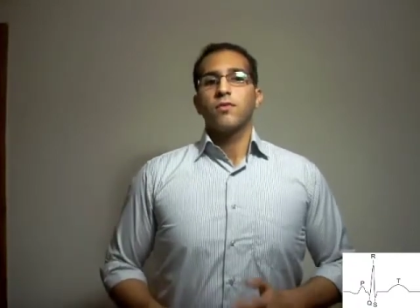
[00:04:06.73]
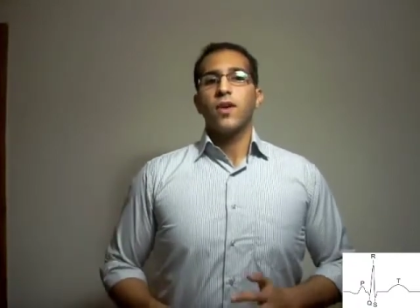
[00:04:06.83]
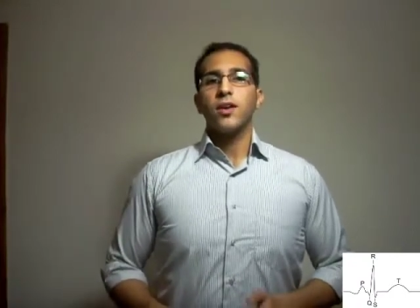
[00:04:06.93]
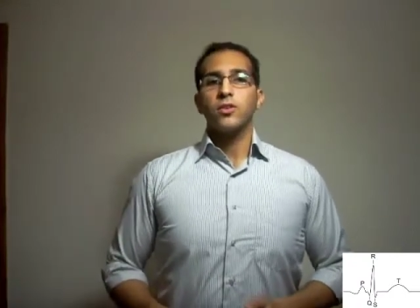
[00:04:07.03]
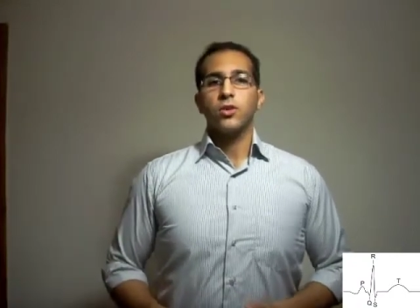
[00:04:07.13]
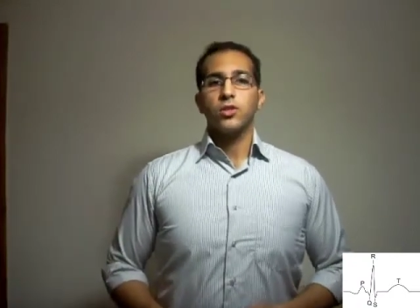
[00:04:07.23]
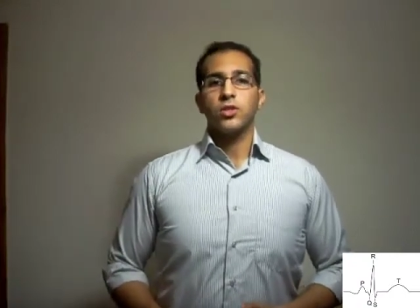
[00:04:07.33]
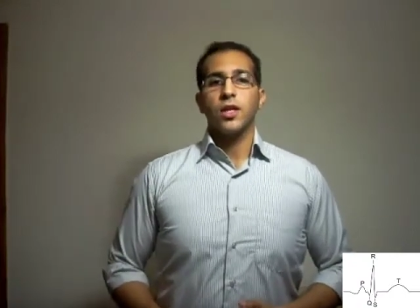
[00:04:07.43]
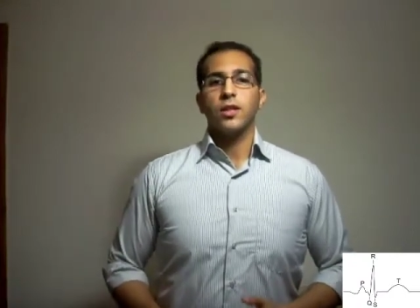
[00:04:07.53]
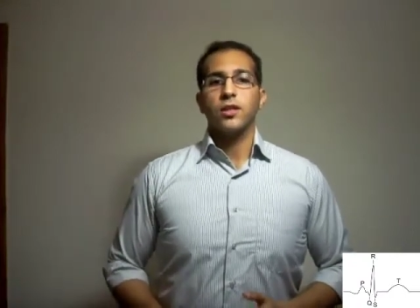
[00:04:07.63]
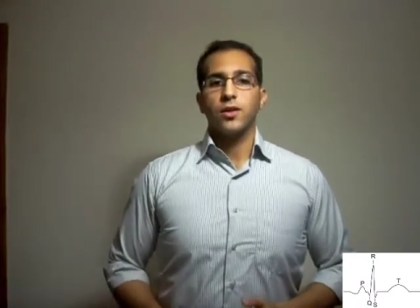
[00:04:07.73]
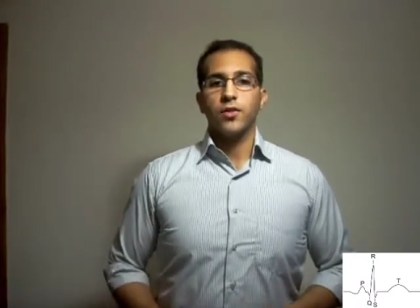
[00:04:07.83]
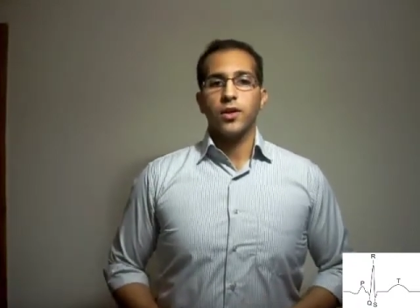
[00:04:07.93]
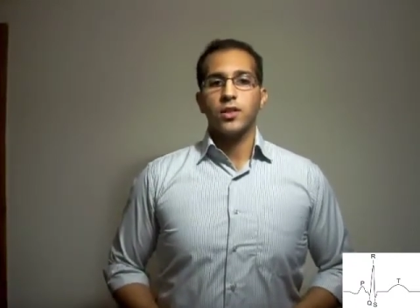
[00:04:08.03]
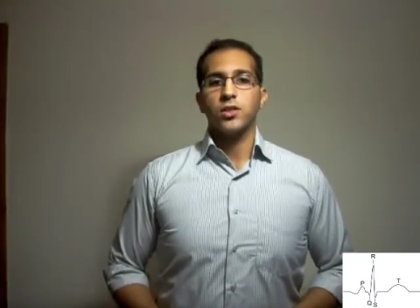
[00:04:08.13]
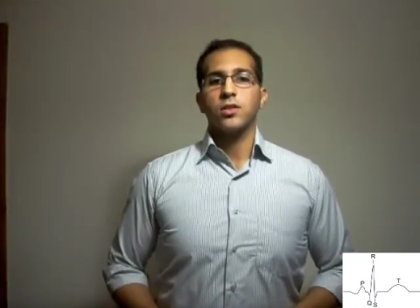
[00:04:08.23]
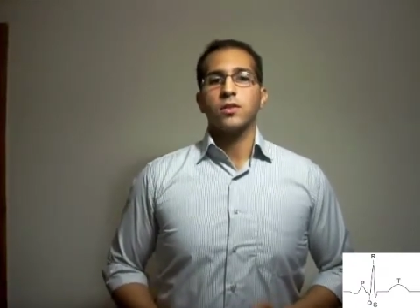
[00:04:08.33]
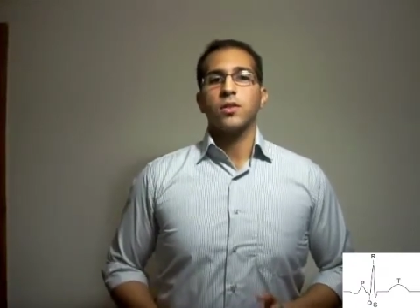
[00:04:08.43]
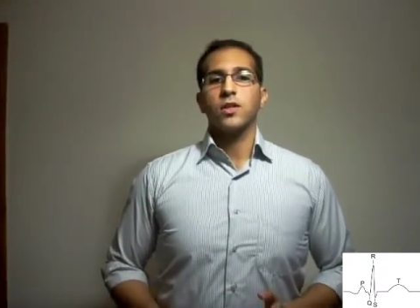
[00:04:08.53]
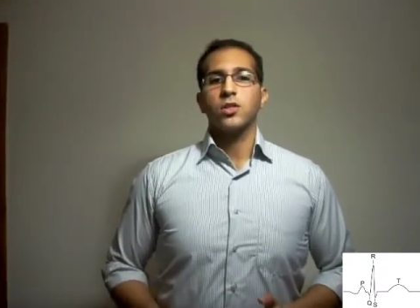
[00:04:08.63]
Factors that
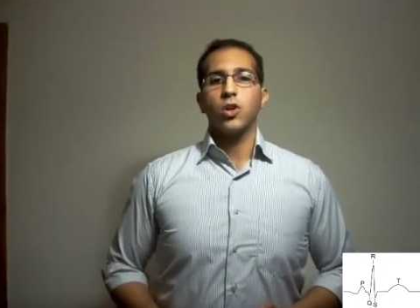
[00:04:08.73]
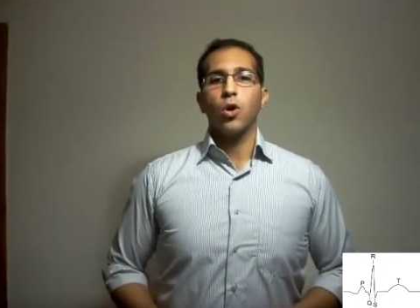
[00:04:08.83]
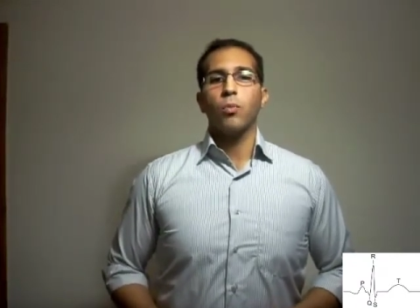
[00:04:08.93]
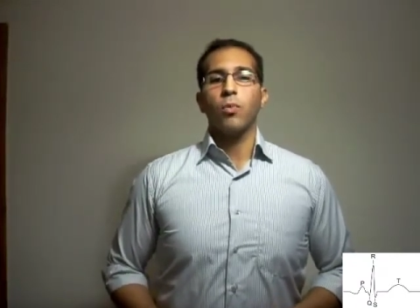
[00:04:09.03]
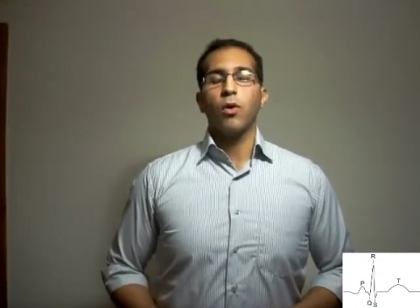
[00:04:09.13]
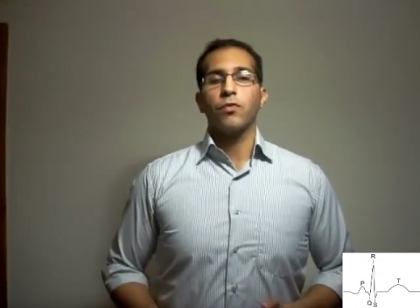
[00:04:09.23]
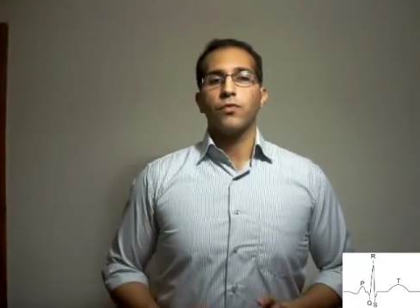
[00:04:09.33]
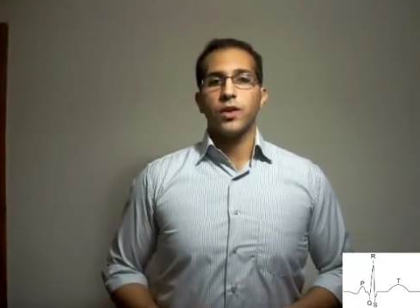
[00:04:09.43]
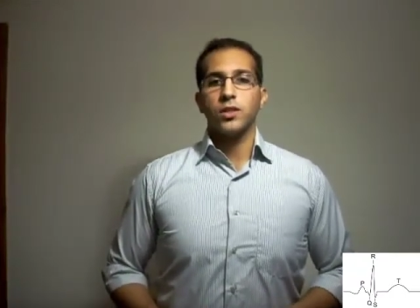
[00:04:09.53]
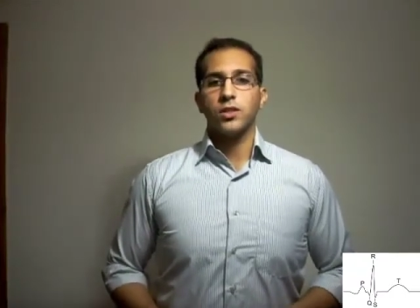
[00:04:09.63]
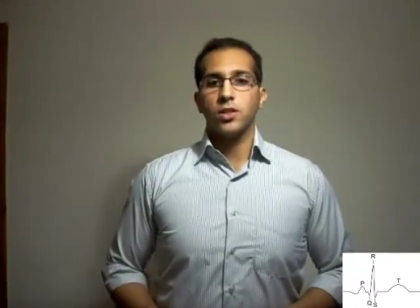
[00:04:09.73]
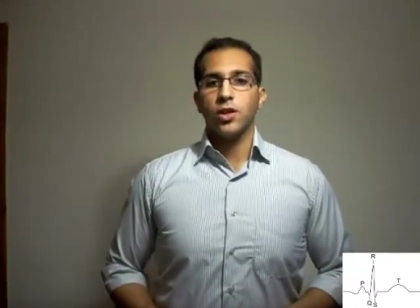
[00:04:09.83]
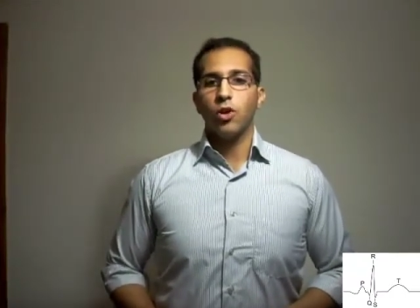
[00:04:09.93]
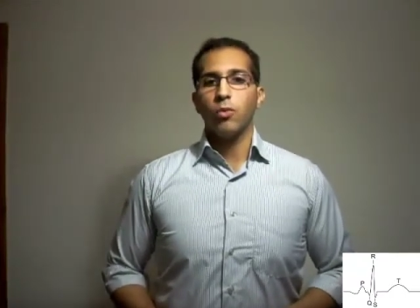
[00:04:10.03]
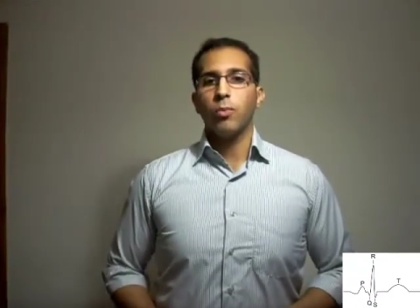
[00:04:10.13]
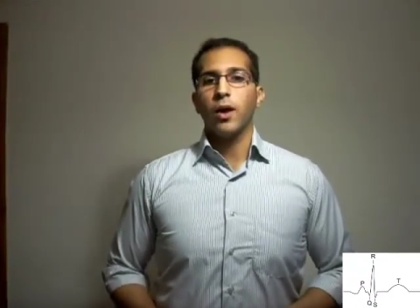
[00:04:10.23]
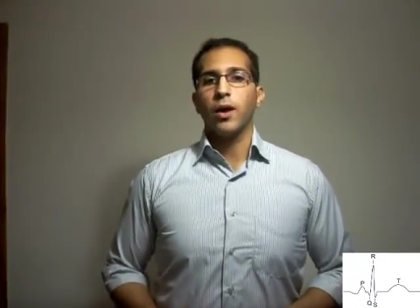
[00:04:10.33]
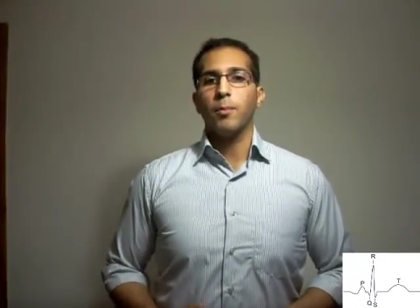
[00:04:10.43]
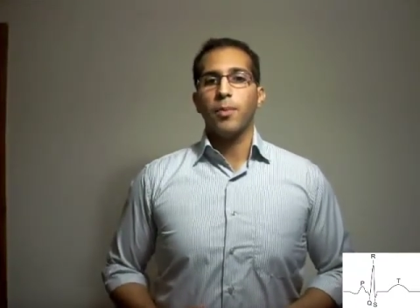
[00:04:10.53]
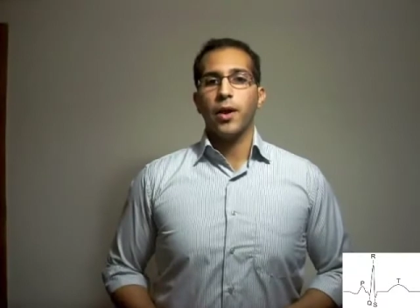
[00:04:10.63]
decrease the slope of phase 0 by
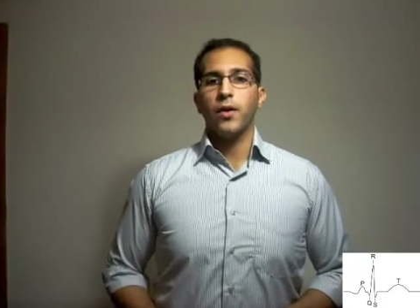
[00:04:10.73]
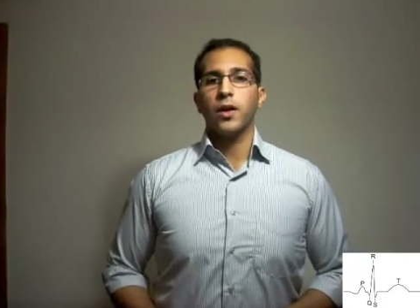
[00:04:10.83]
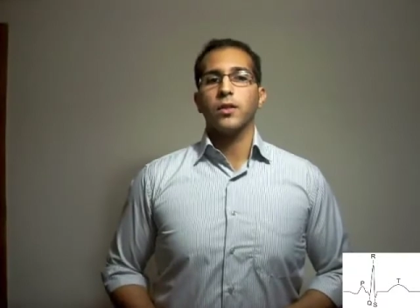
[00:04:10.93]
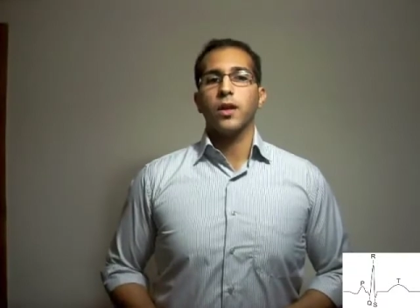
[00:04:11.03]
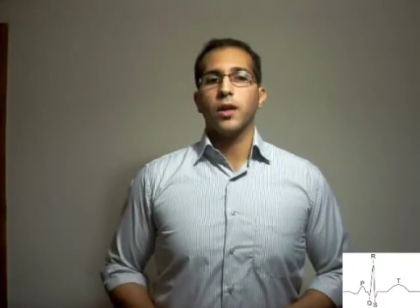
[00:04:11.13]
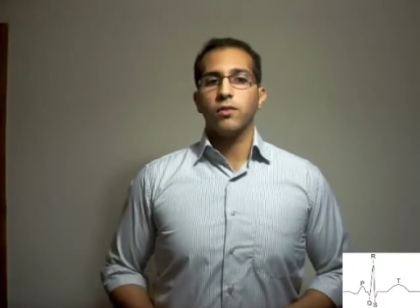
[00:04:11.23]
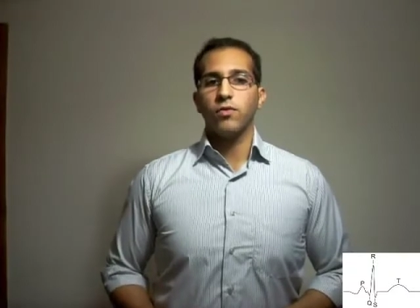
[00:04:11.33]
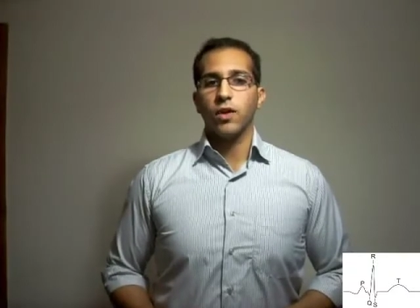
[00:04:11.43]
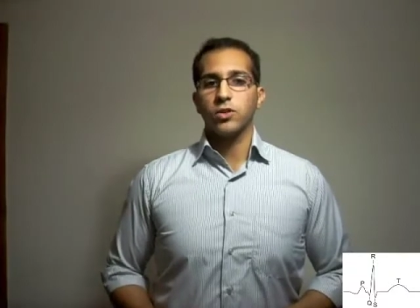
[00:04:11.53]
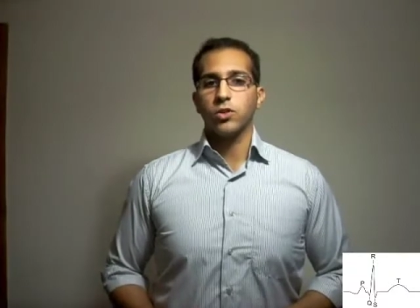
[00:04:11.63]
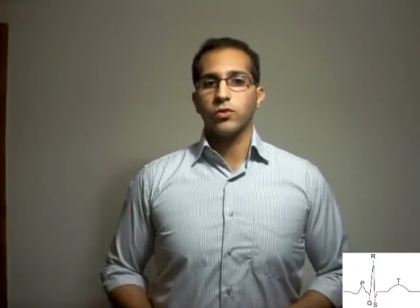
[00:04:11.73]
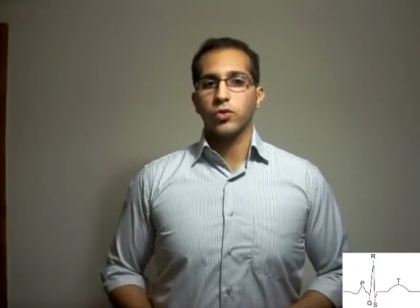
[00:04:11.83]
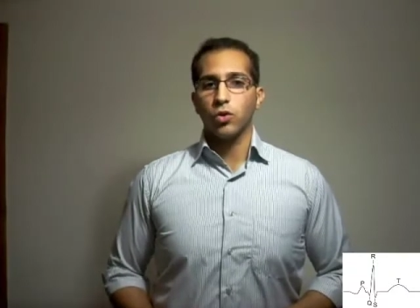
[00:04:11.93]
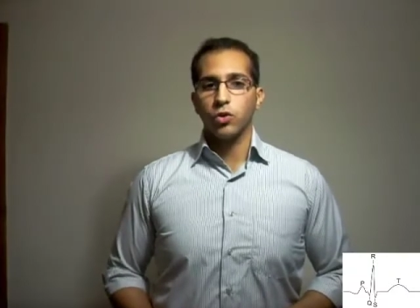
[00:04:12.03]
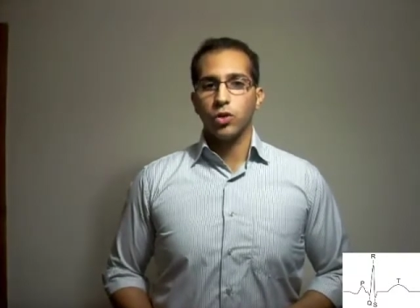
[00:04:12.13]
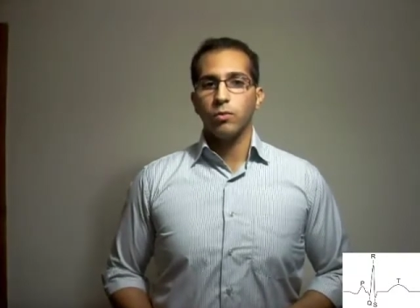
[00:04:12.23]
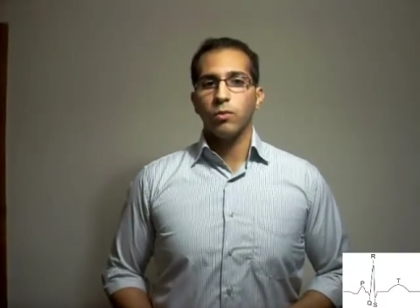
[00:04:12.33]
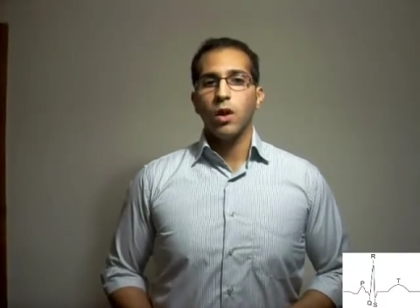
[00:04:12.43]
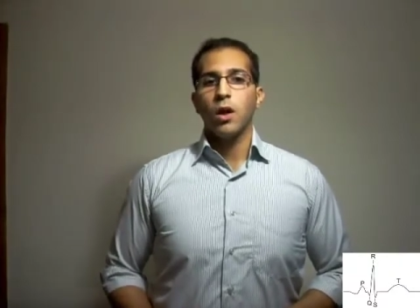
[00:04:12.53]
impairing the influx of sodium,